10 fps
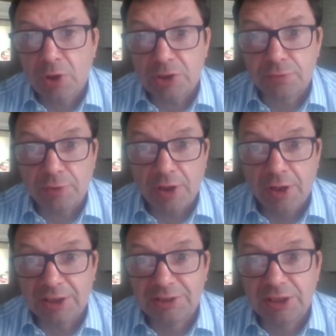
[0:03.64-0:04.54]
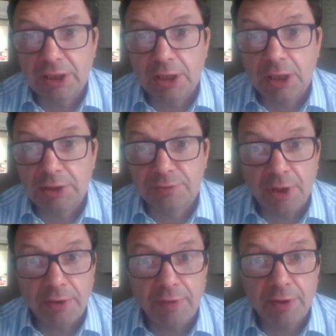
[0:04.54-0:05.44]
it's
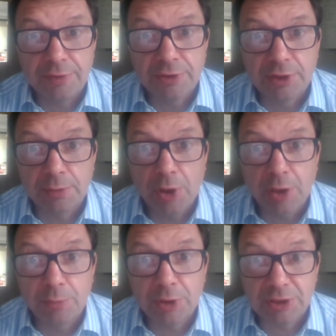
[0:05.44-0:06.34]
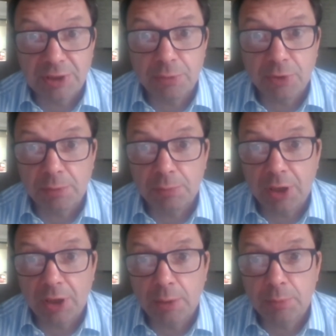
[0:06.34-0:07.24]
very relevant at the moment because I'm doing a
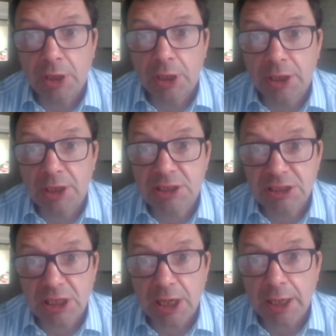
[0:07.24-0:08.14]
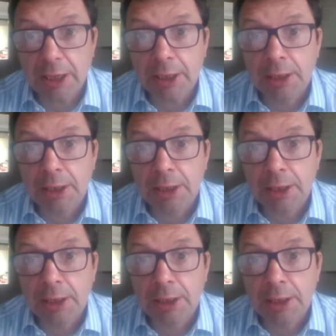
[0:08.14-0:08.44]
myeloma clinic today.